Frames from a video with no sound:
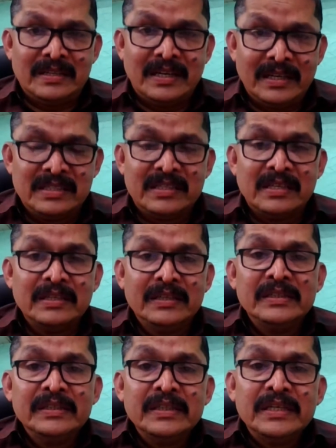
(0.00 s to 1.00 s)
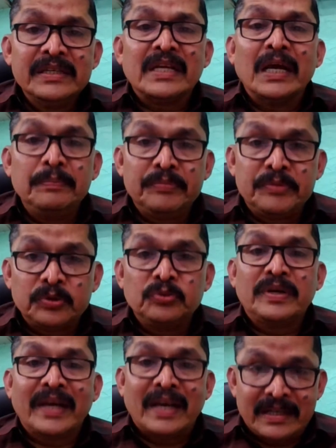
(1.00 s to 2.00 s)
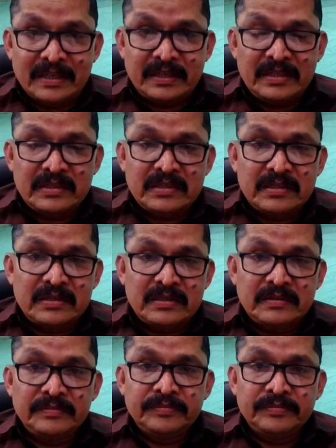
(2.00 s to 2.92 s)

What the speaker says: that is type 2 categories.